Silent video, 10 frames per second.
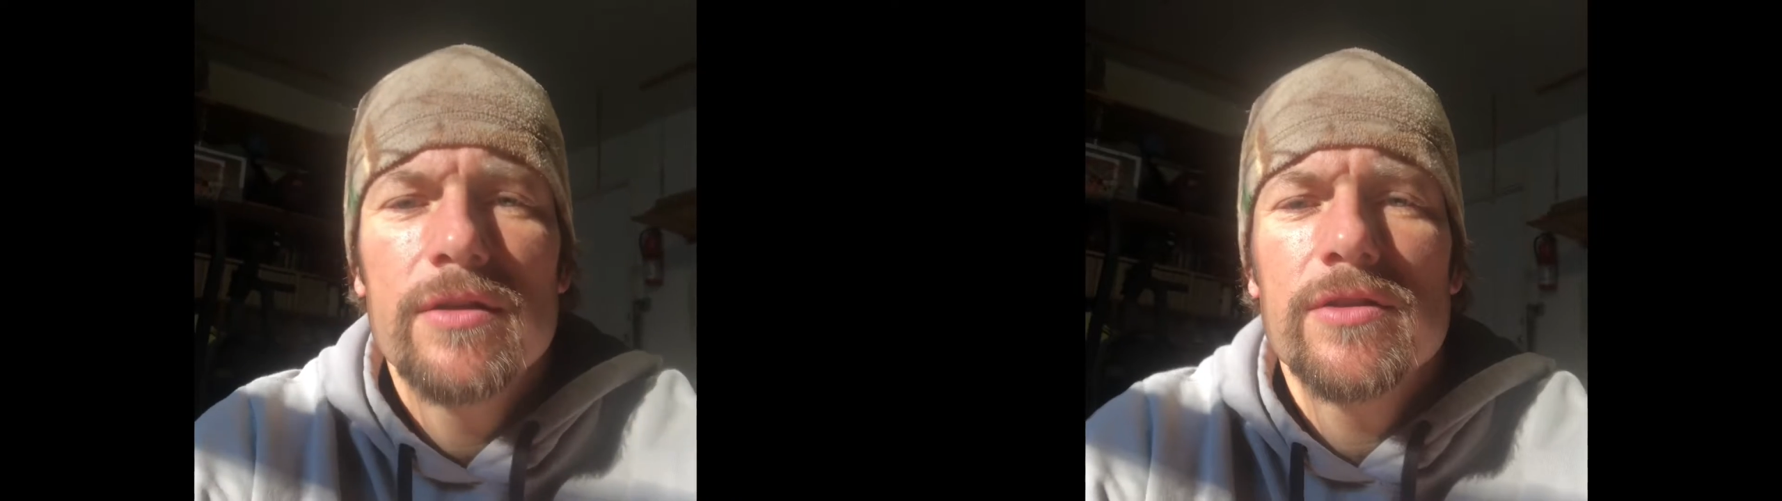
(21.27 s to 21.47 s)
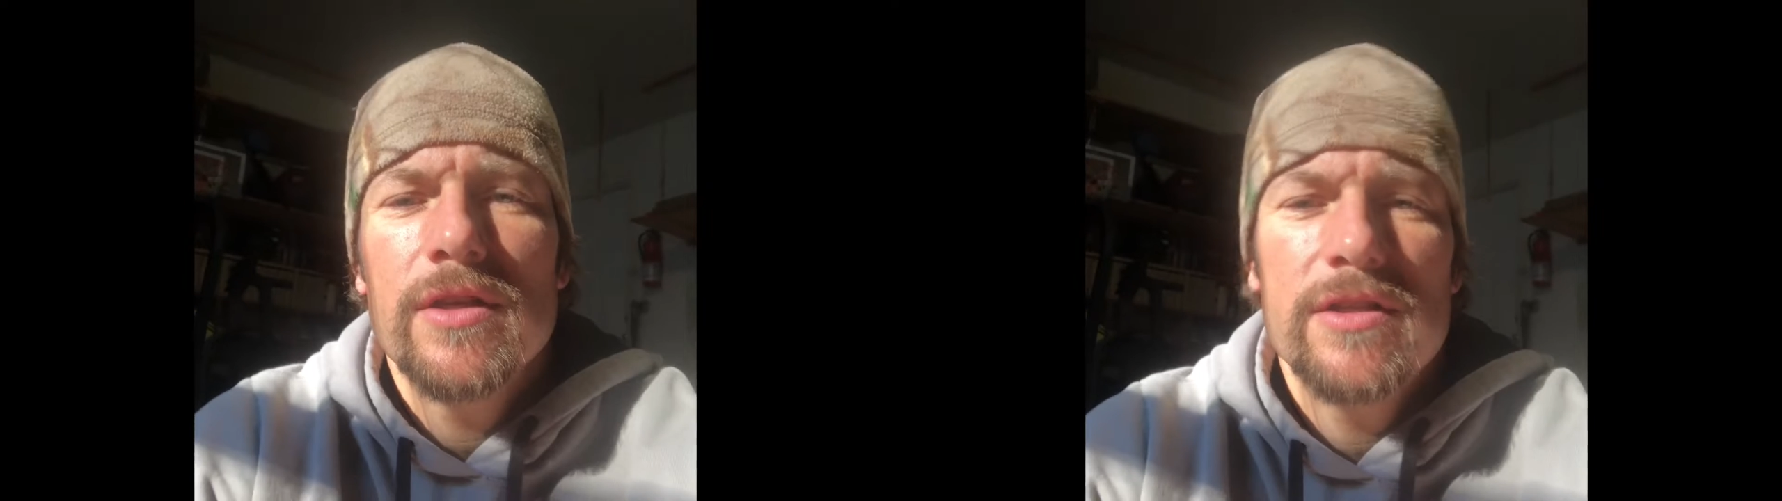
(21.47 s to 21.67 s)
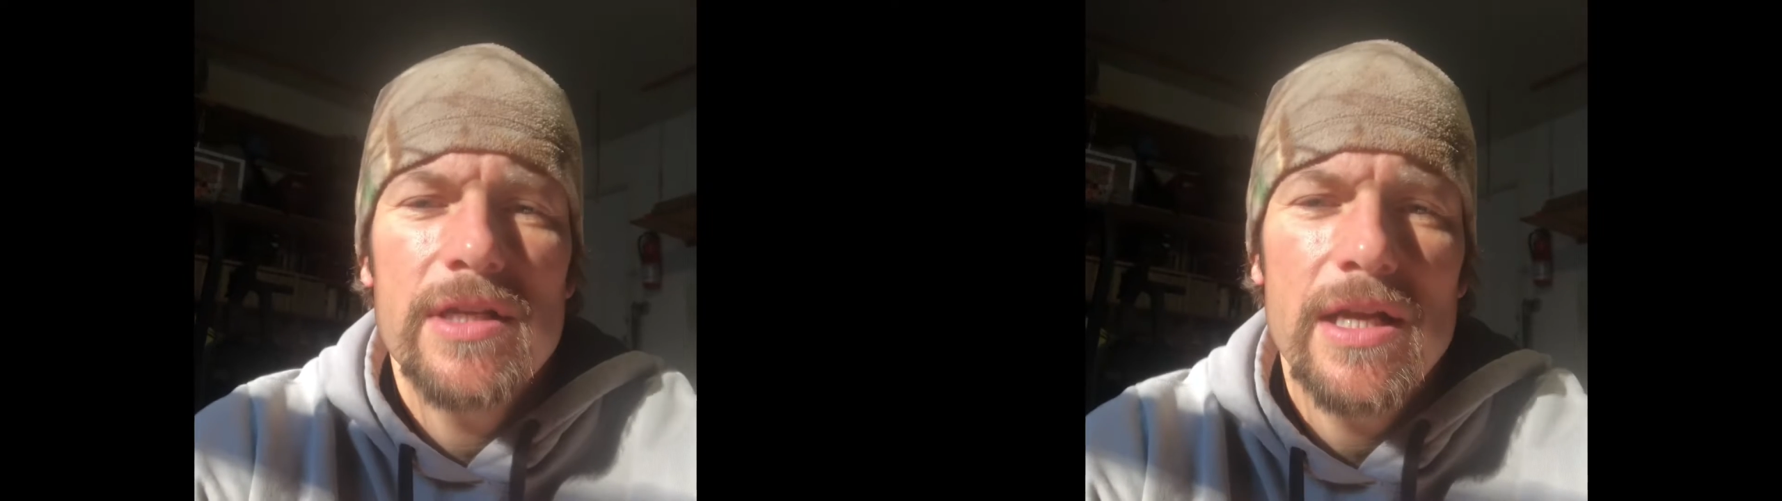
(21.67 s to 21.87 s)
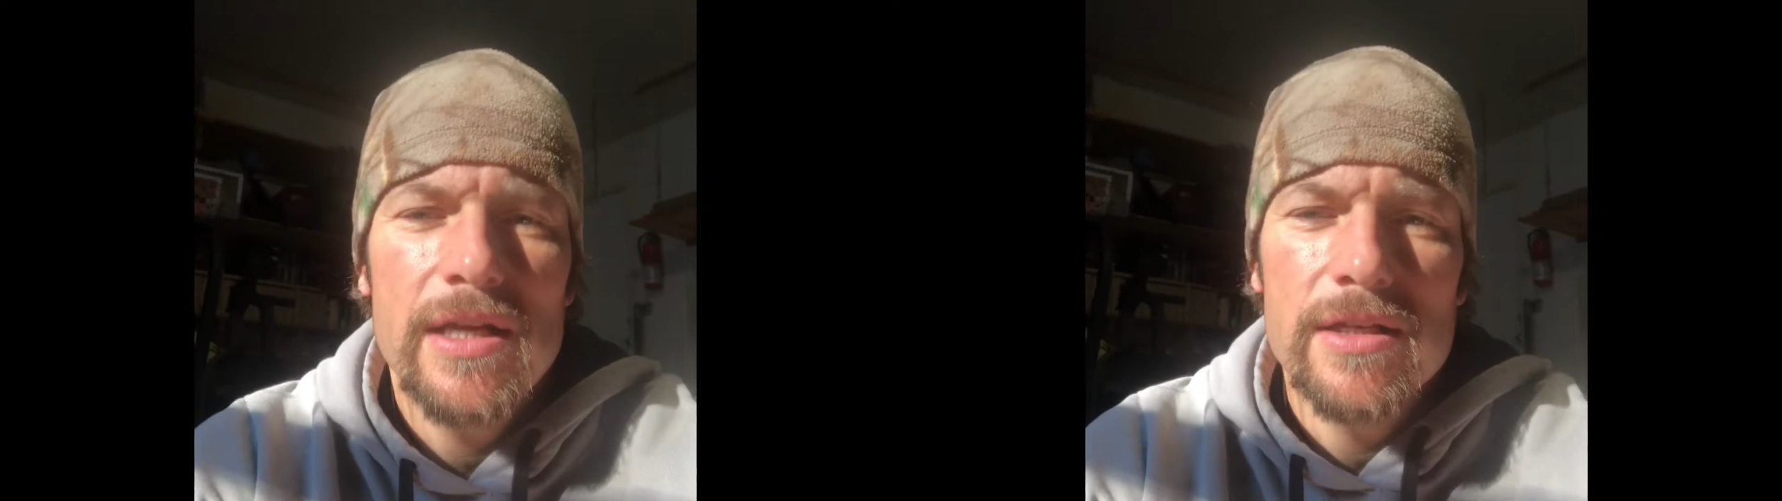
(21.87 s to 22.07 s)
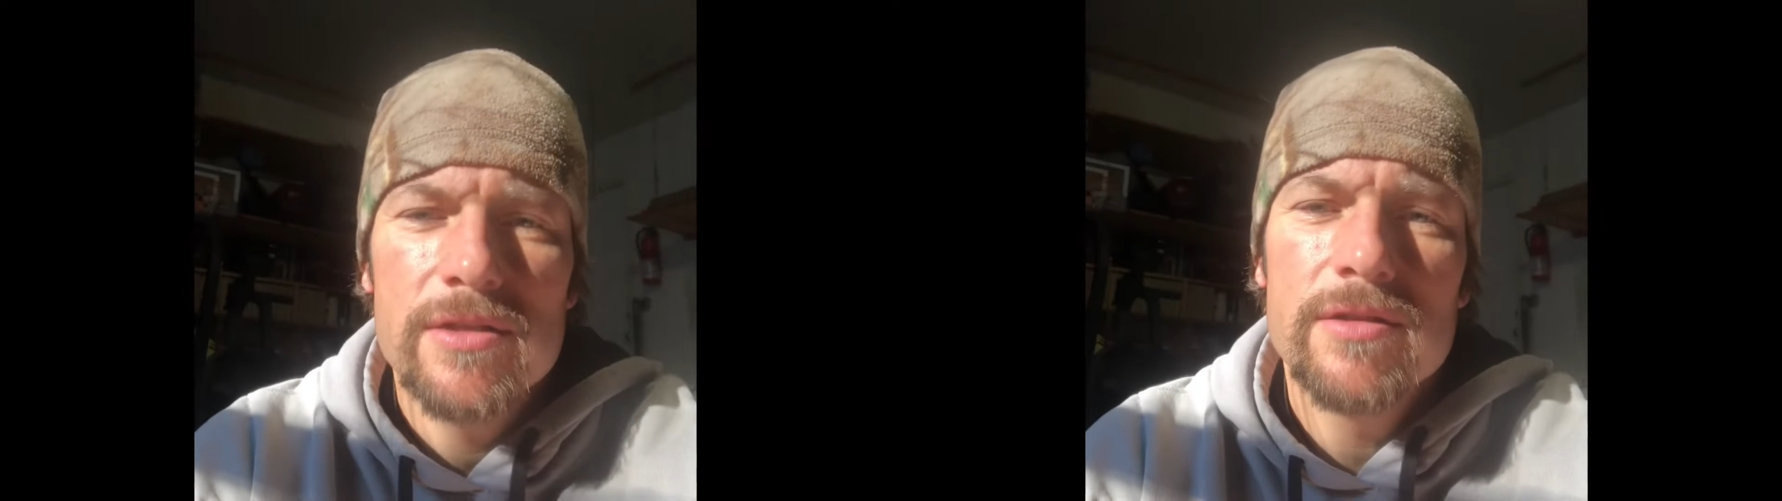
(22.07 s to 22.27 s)
such
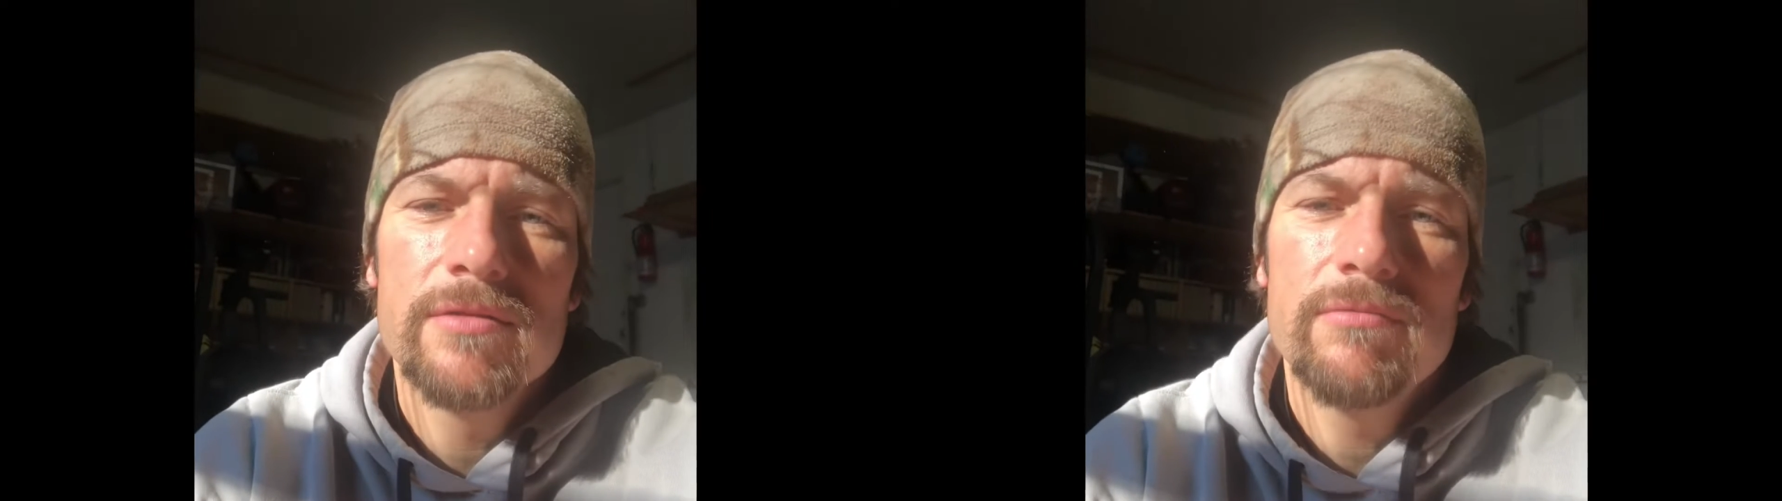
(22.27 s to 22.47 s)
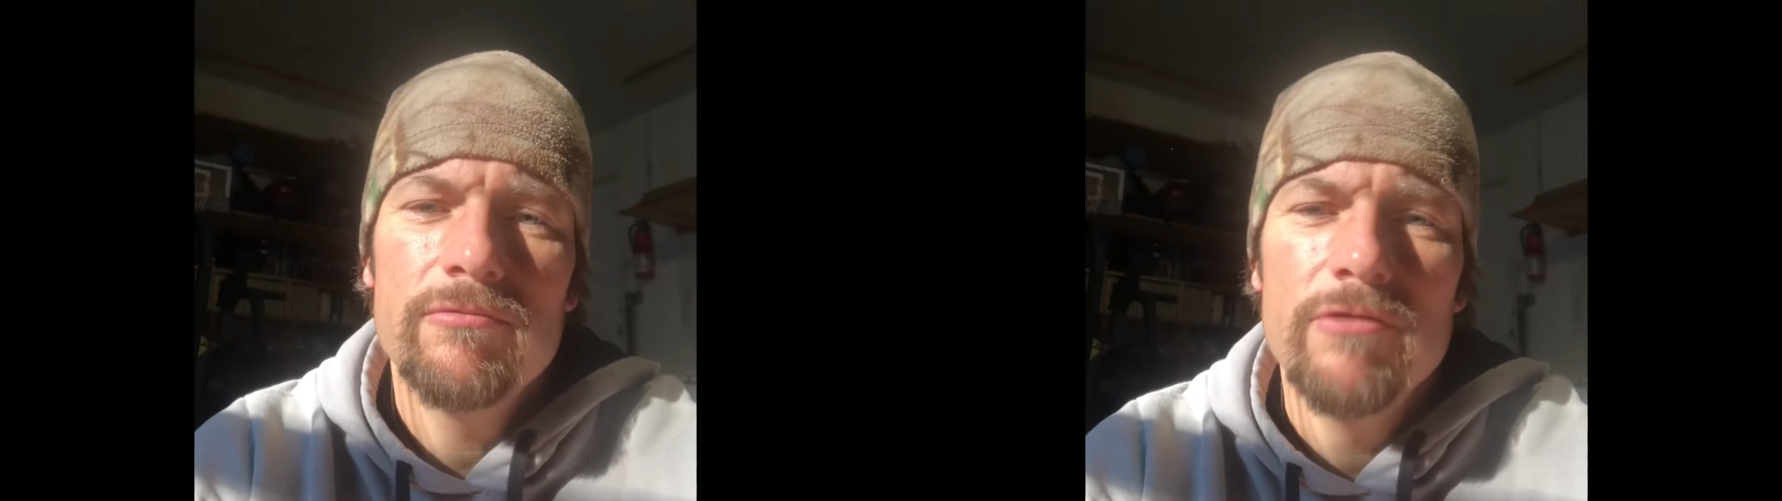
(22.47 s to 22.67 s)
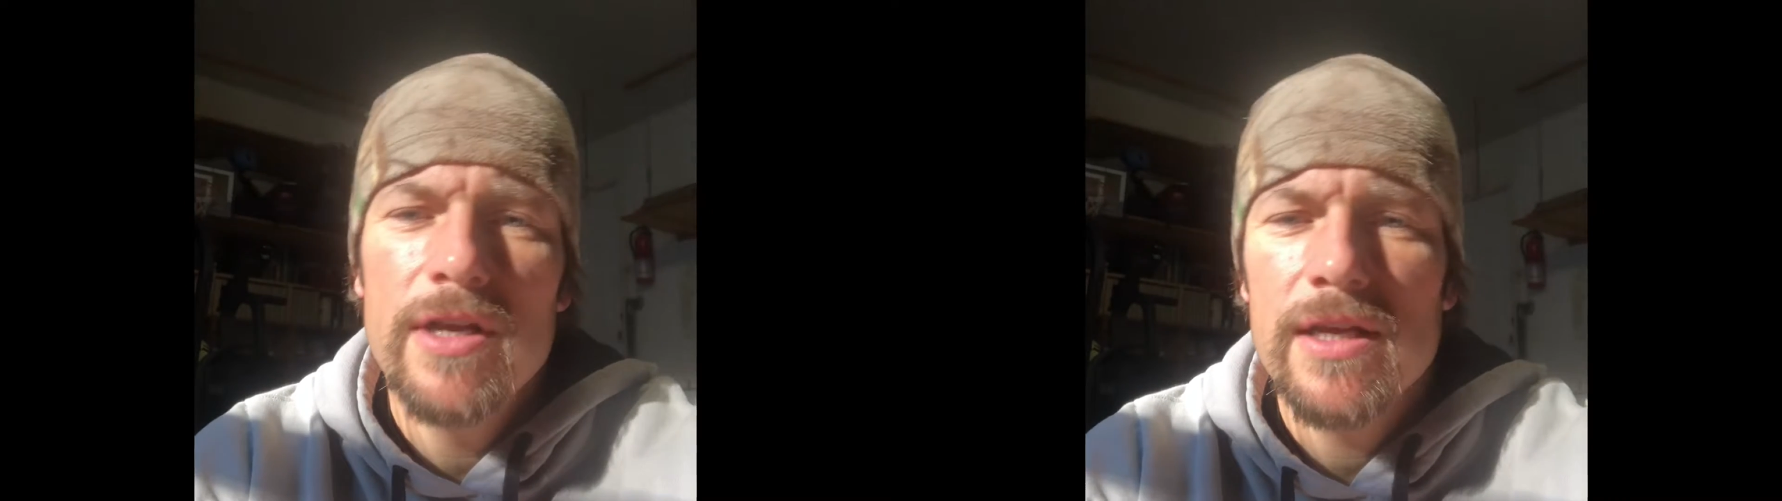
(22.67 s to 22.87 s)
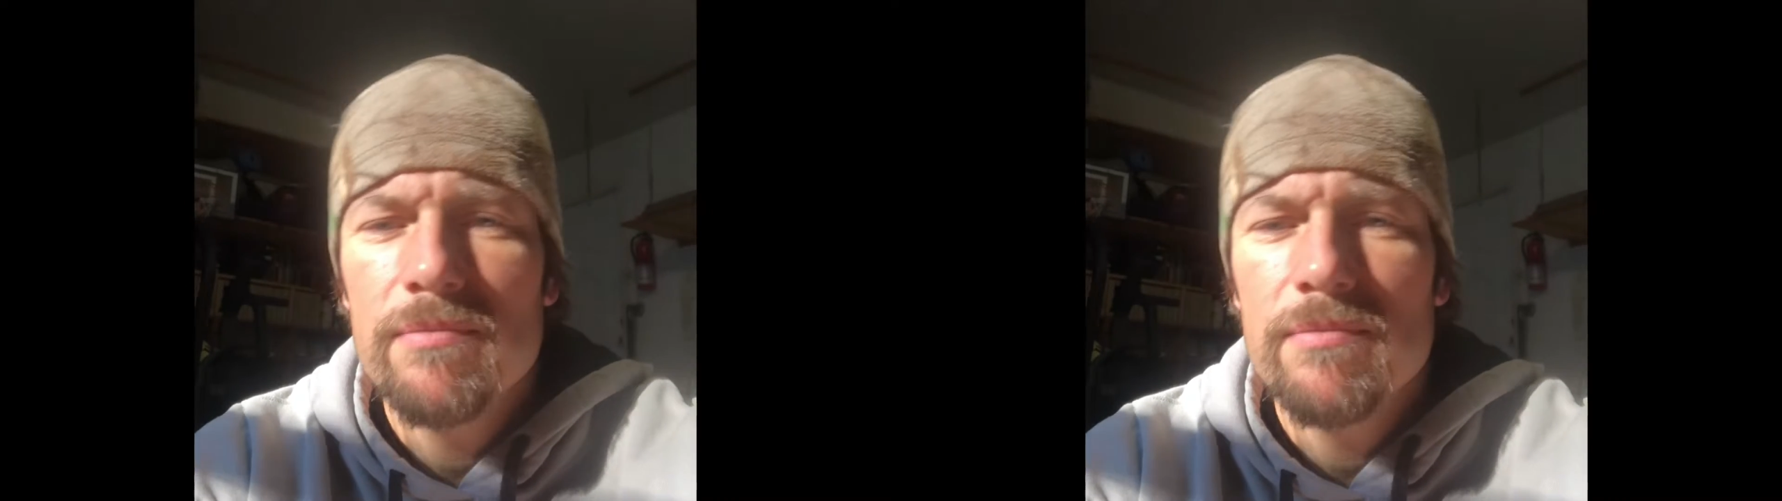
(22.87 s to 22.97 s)
as running